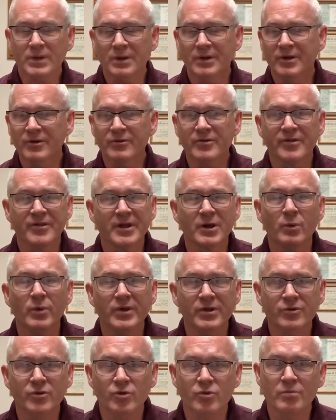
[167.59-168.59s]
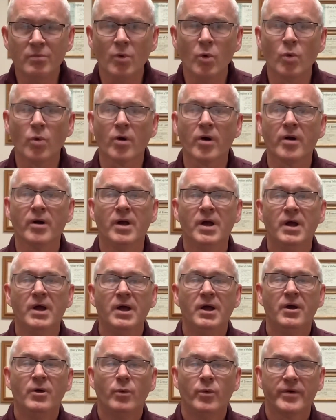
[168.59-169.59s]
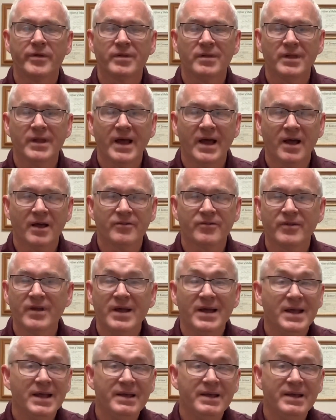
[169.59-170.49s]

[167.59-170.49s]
Here's the thing, we do more with less.